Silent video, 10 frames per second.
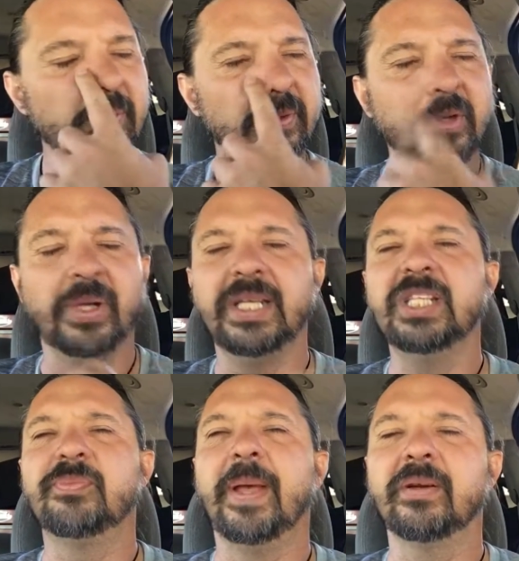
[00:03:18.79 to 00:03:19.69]
We were going
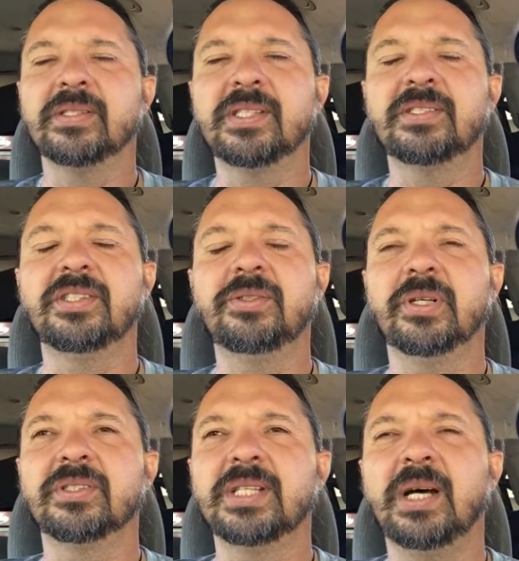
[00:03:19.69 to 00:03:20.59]
eastbound on
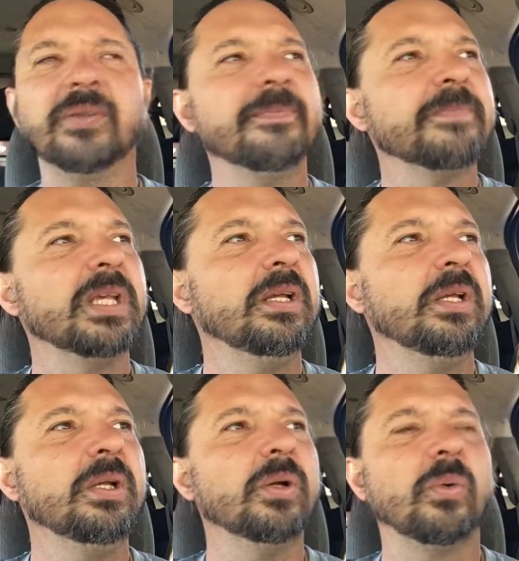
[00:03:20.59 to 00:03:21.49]
6200 south,
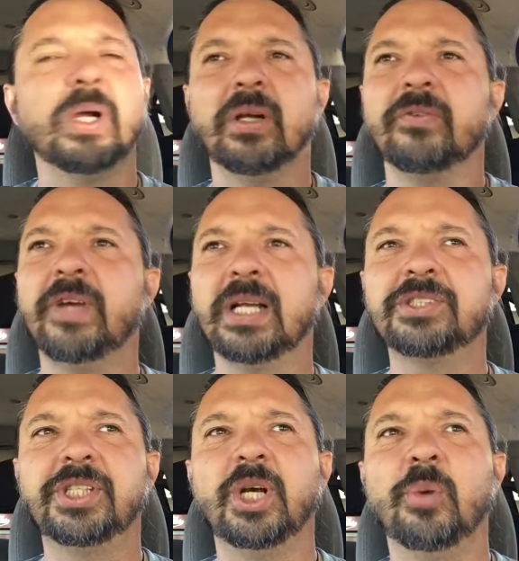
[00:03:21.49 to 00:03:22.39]
where in
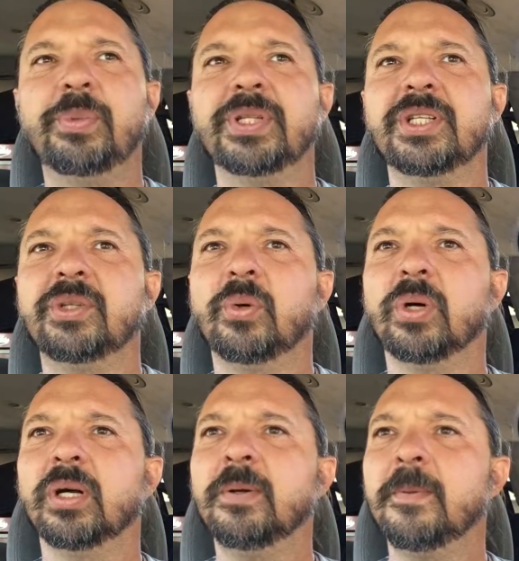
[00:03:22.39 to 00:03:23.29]
fact she opened the
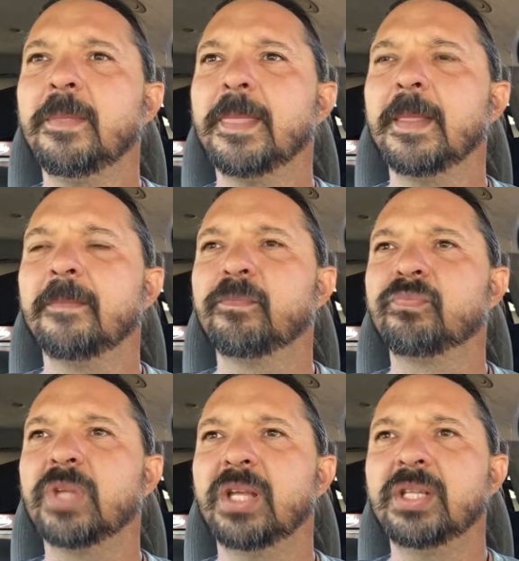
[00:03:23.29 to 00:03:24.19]
door
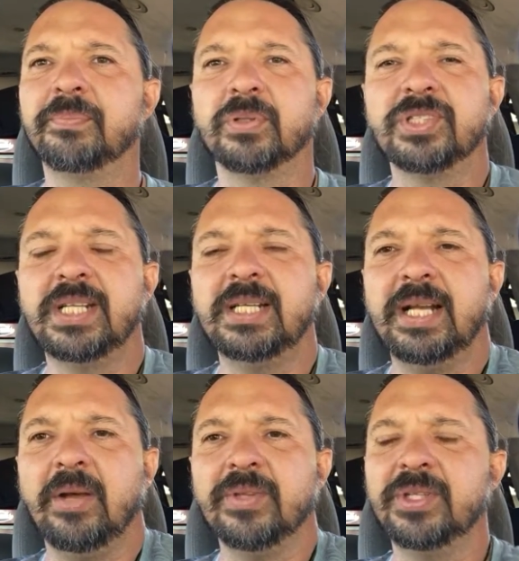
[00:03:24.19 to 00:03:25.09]
and then
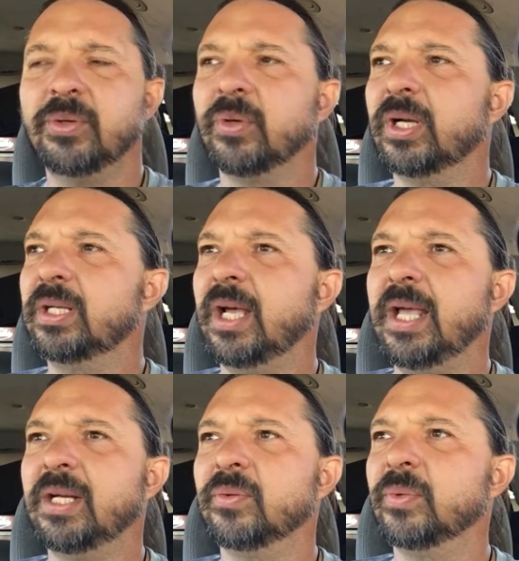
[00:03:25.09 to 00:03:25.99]
proceeded out the door, and I
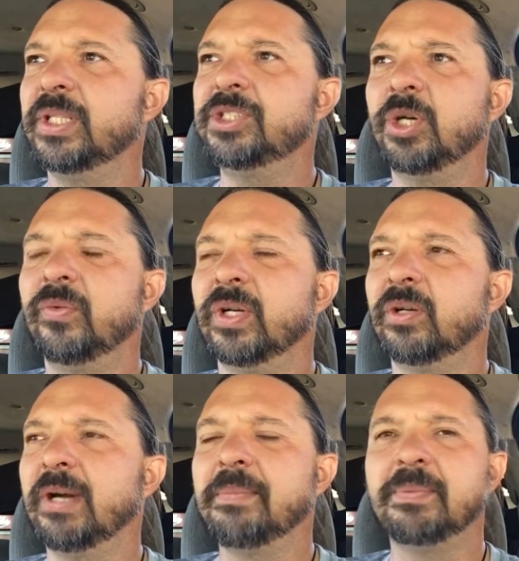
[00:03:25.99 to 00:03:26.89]
had to reach over
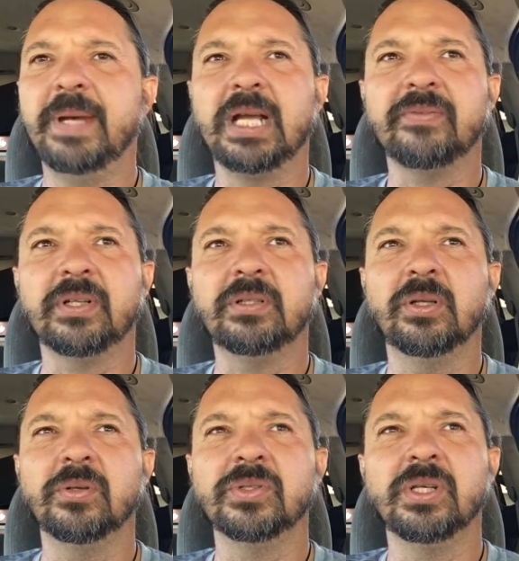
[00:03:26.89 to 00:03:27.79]
and grab the back of her
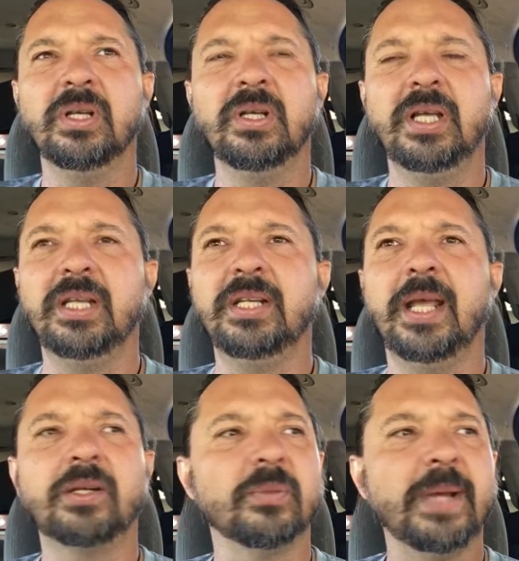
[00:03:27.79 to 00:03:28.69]
clothes and
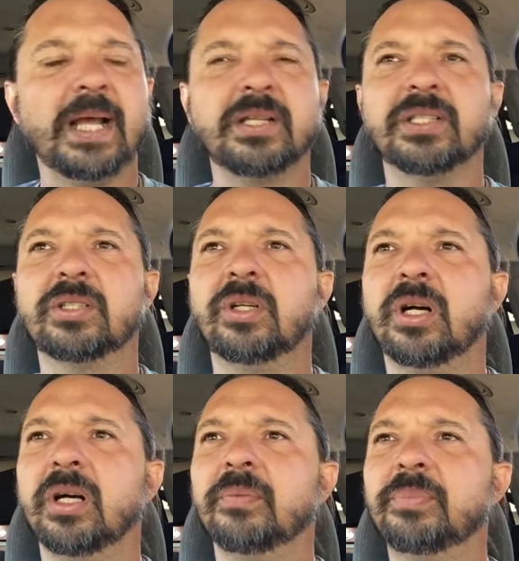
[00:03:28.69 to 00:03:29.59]
yank her back in the
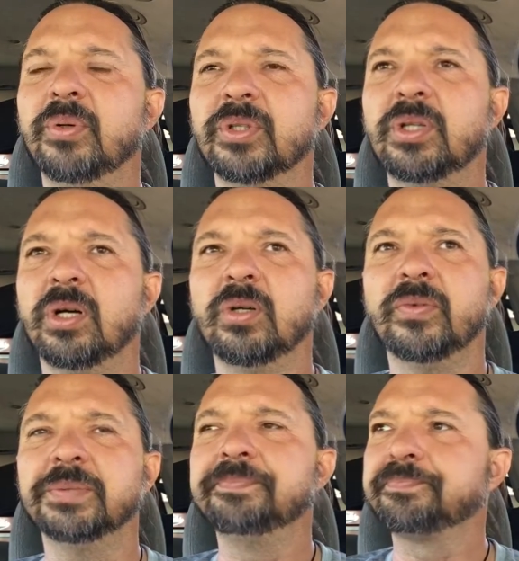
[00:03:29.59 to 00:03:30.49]
car and pull the car
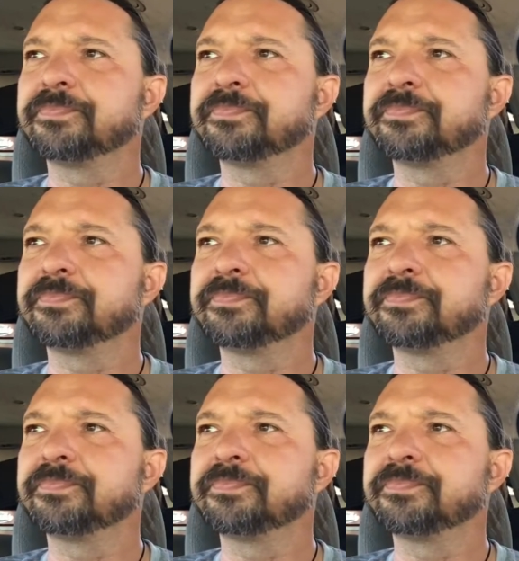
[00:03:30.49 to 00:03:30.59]
over.